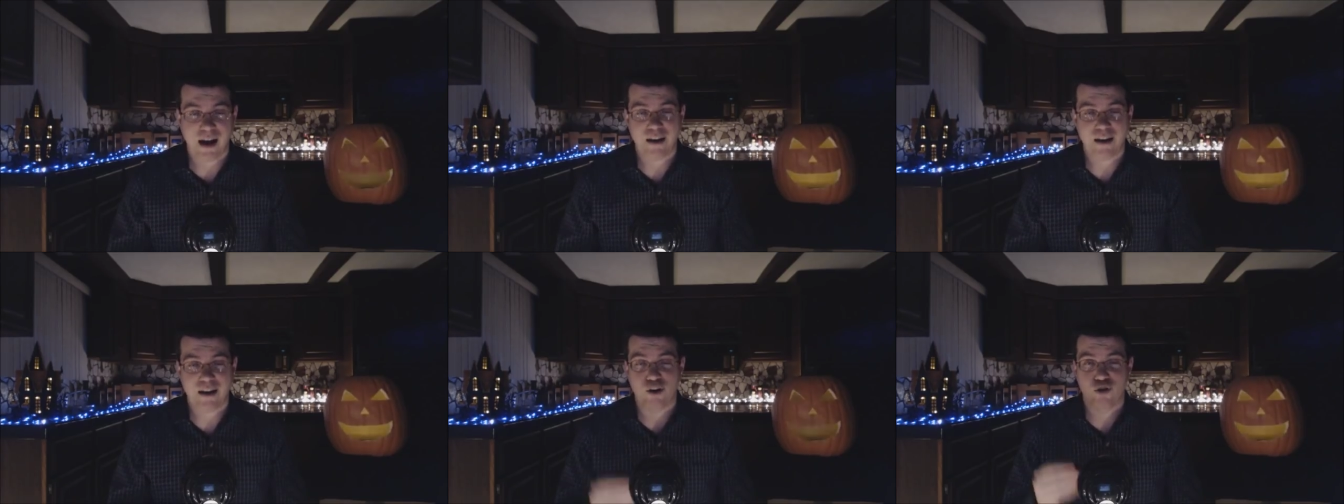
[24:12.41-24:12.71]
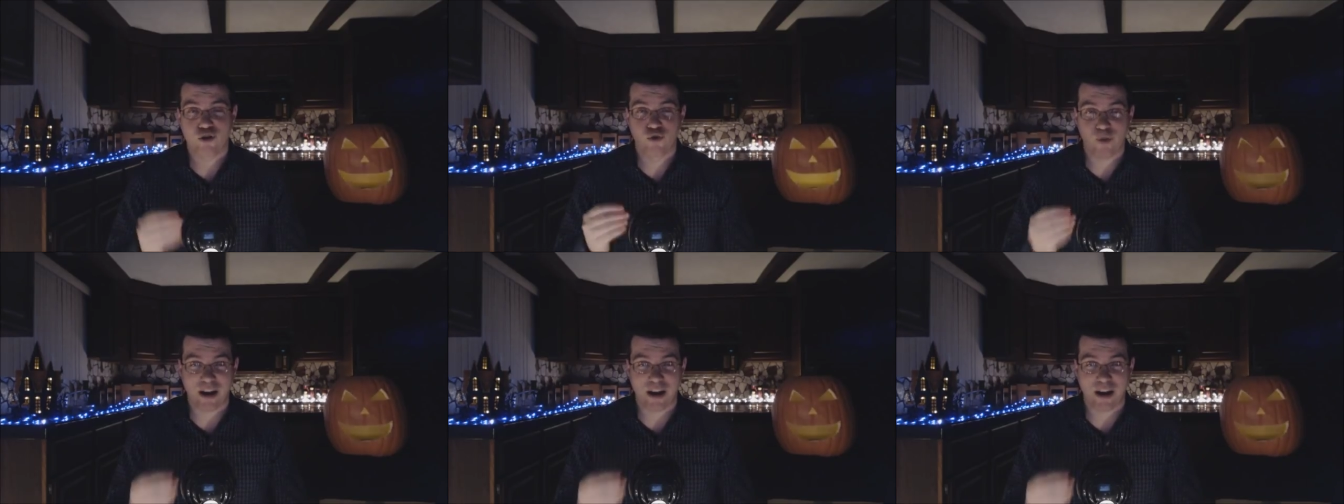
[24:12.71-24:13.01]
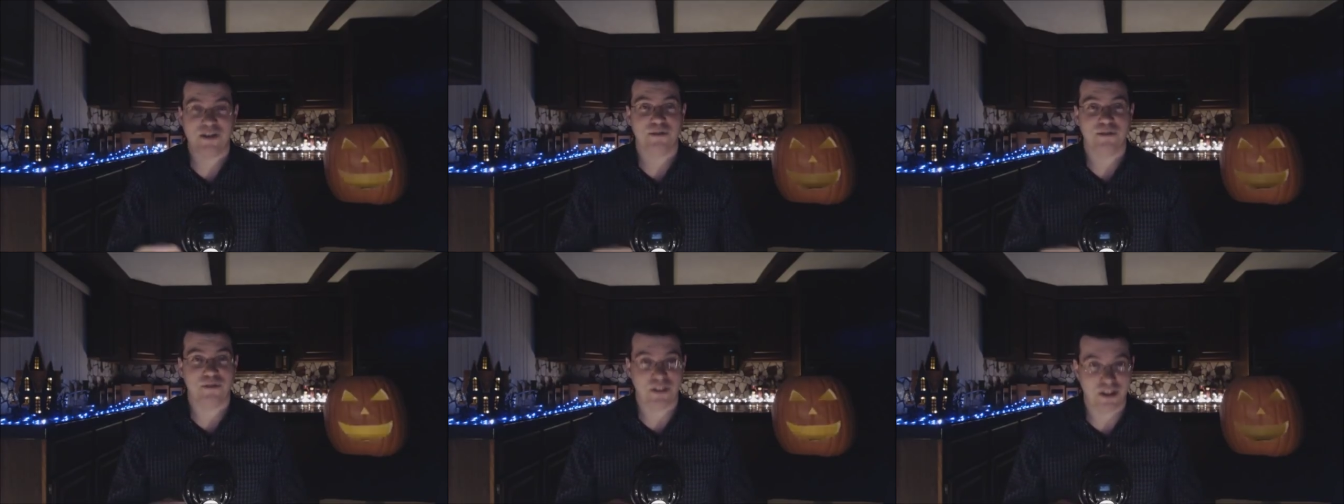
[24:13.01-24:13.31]
I
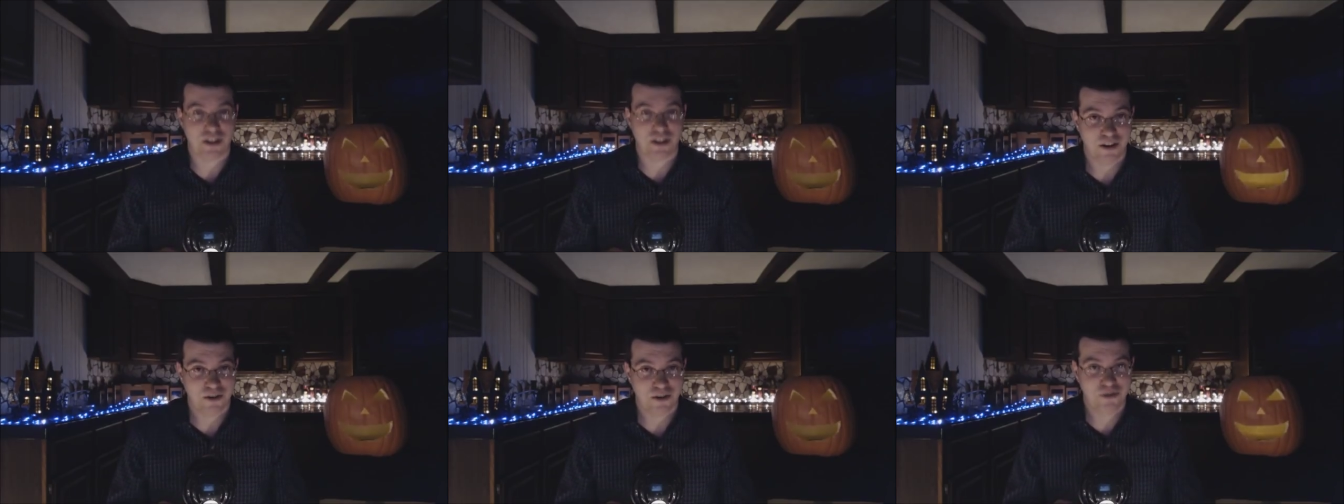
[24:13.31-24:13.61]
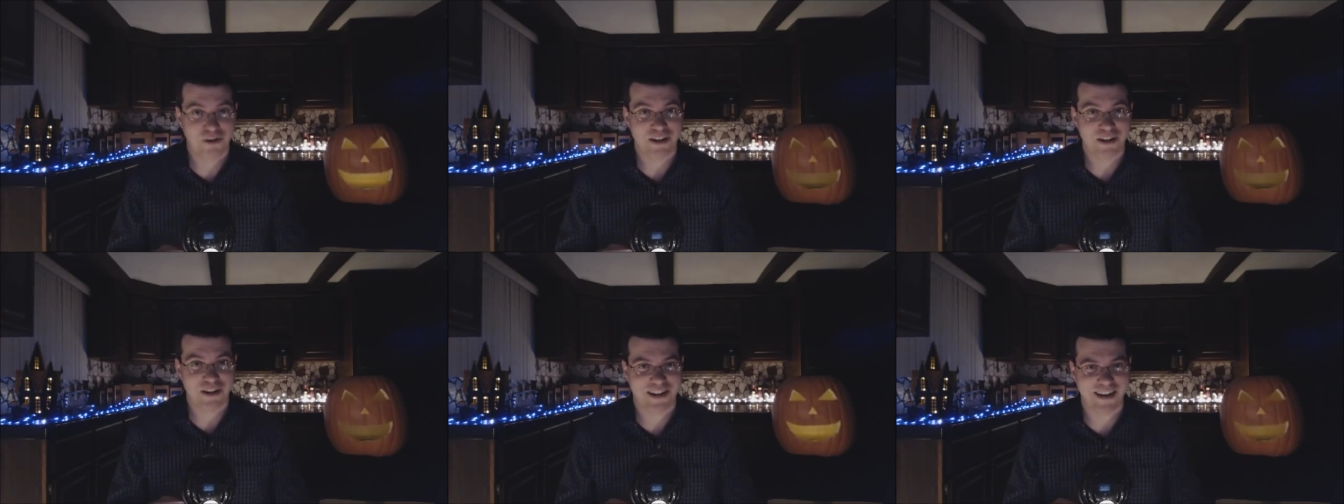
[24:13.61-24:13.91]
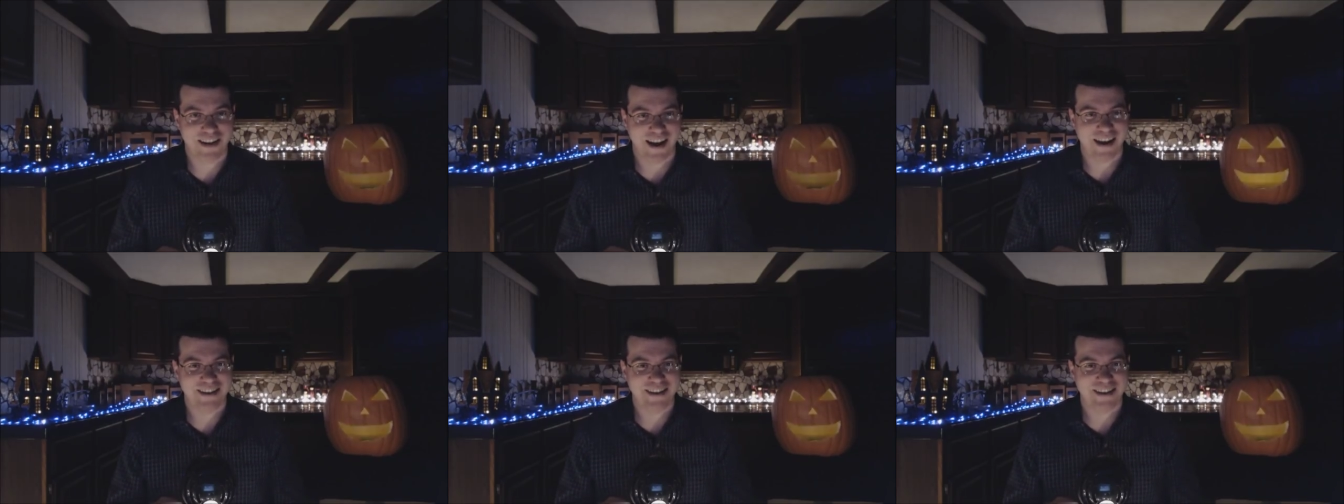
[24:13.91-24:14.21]
aggressively
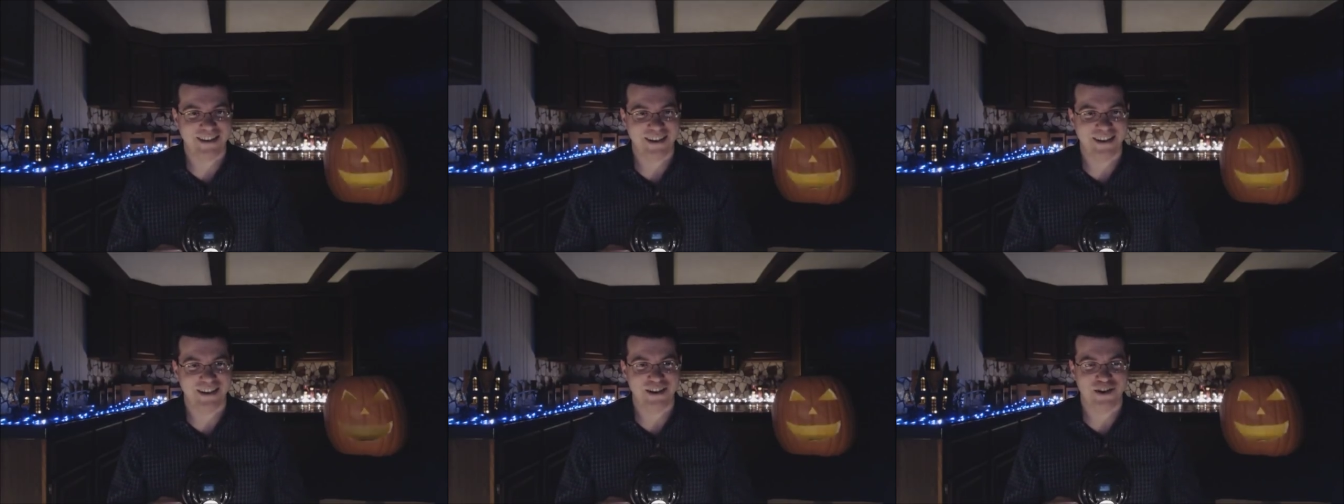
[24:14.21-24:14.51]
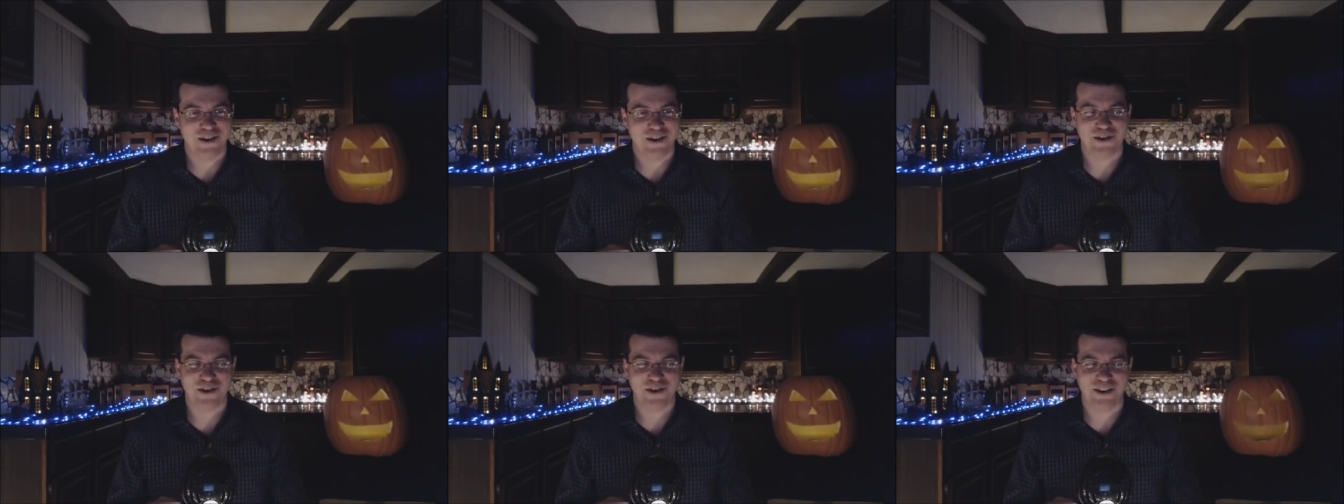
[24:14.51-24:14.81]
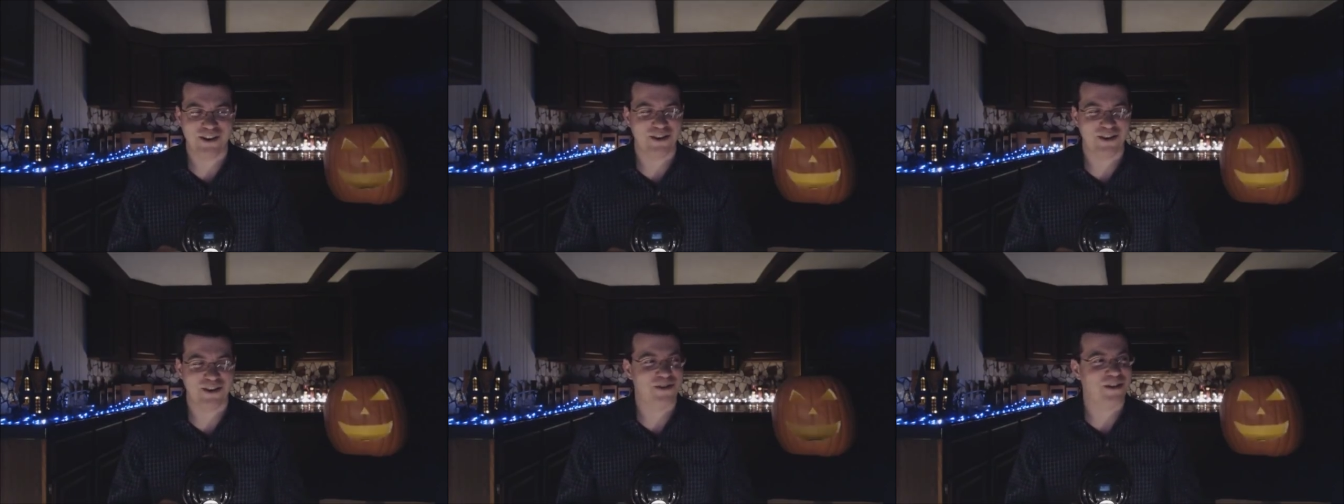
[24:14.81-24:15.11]
criticized the
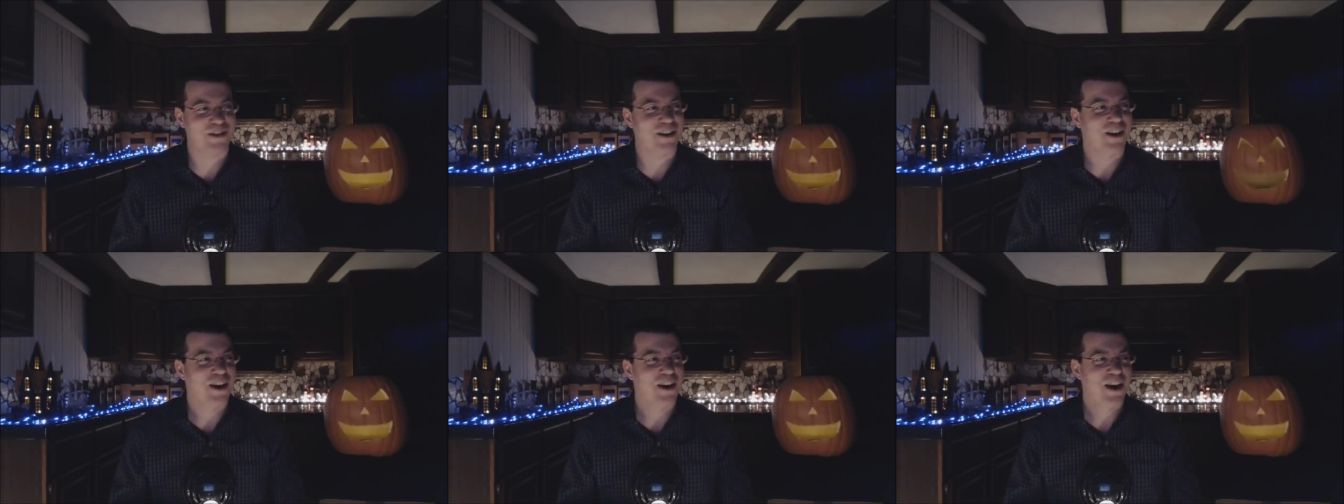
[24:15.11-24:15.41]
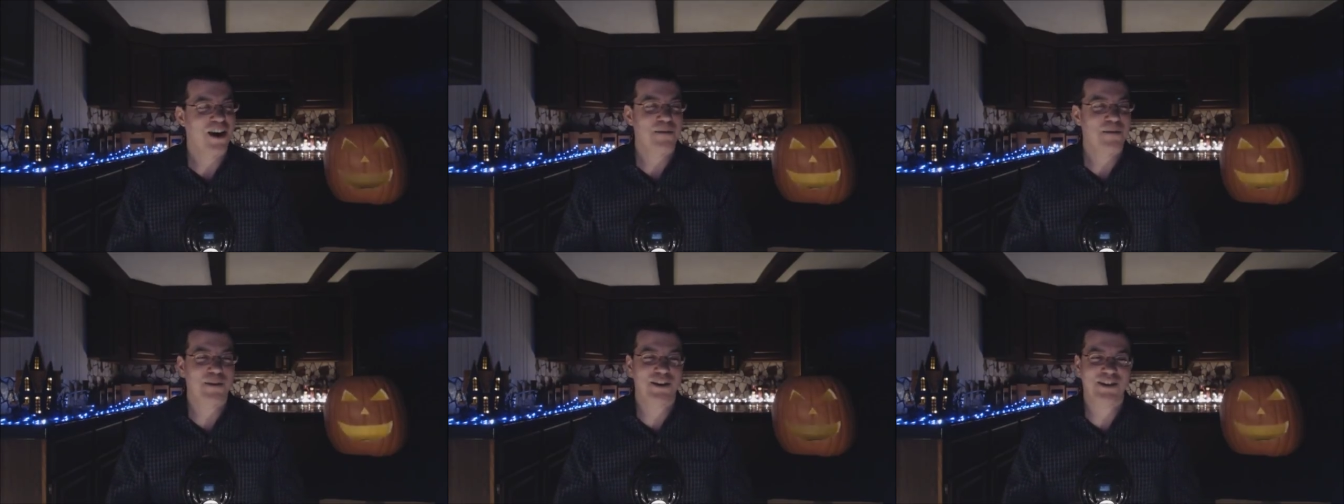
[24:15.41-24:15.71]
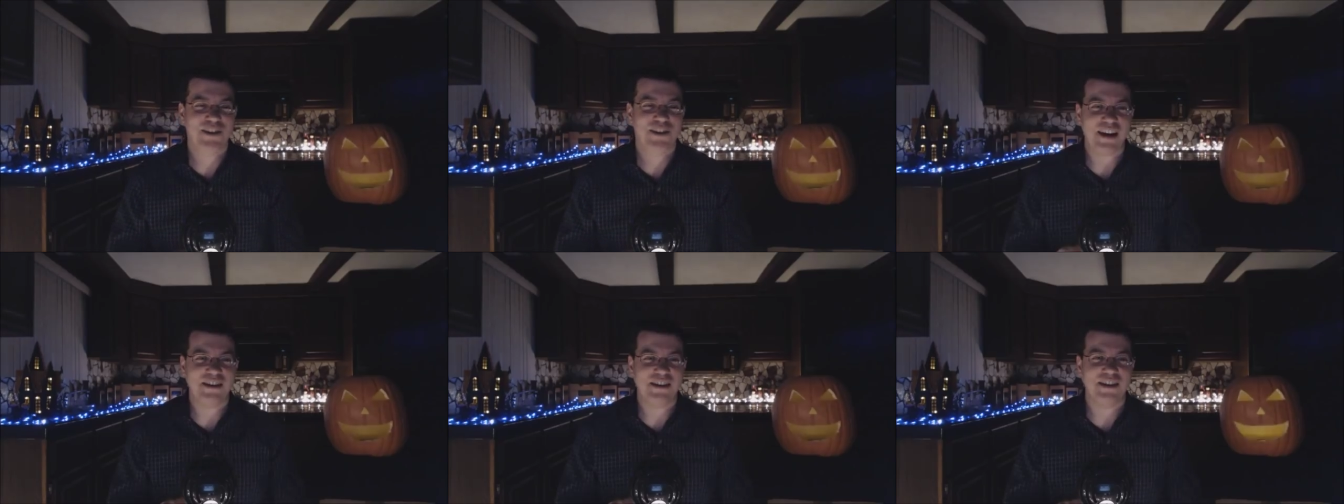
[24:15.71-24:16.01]
industry
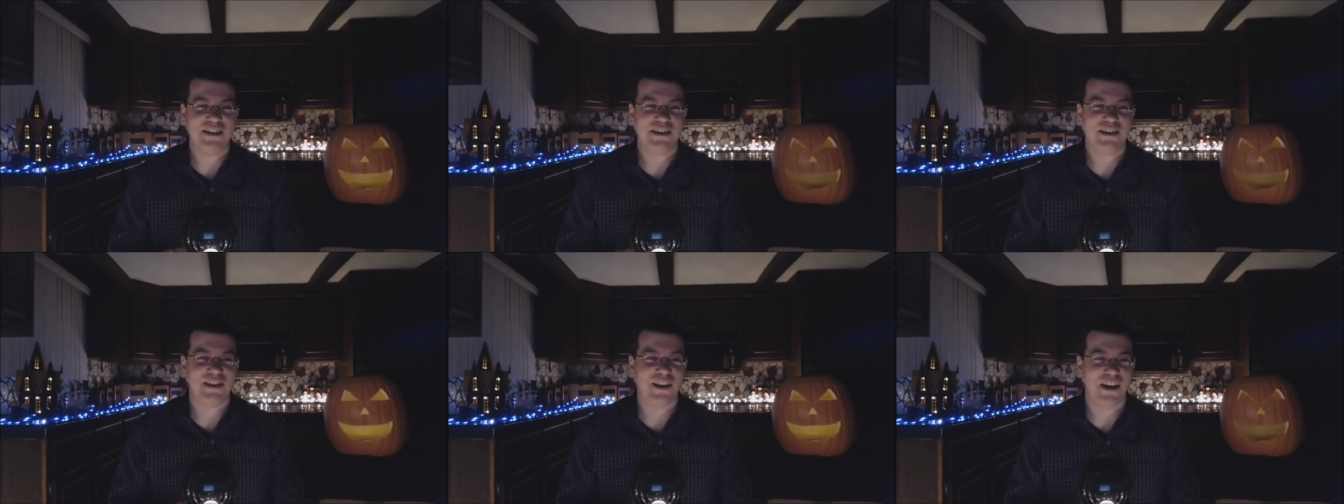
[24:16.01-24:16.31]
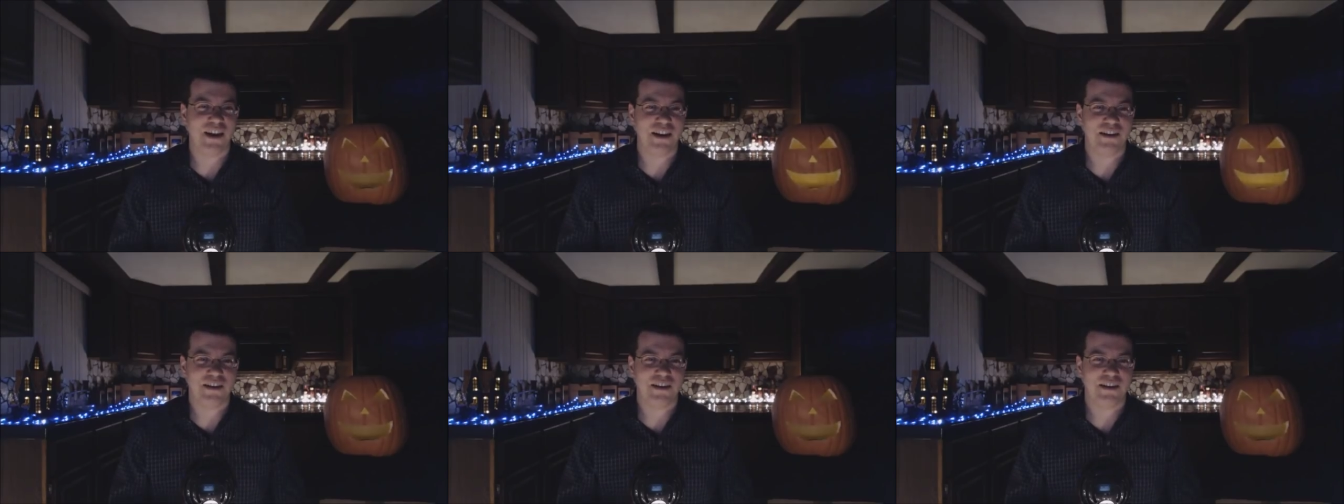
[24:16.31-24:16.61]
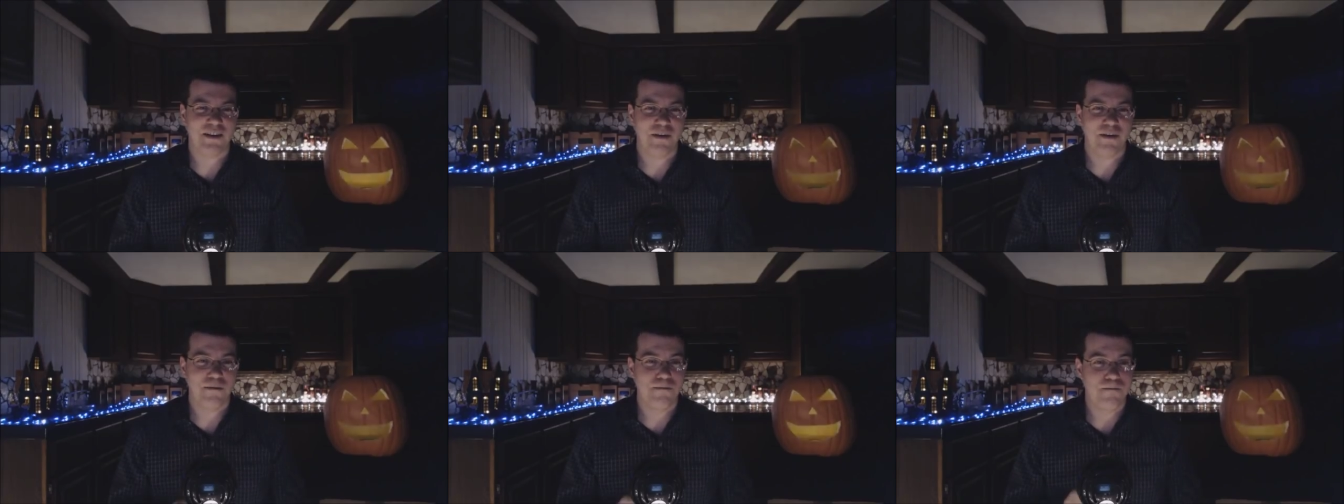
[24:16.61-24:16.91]
because I
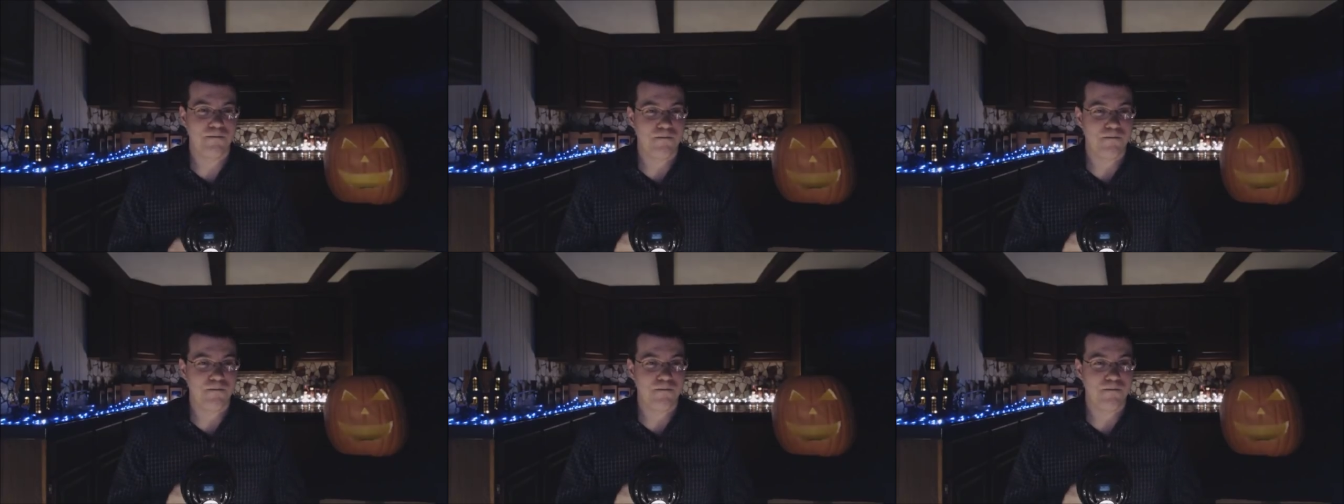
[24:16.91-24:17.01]
disliked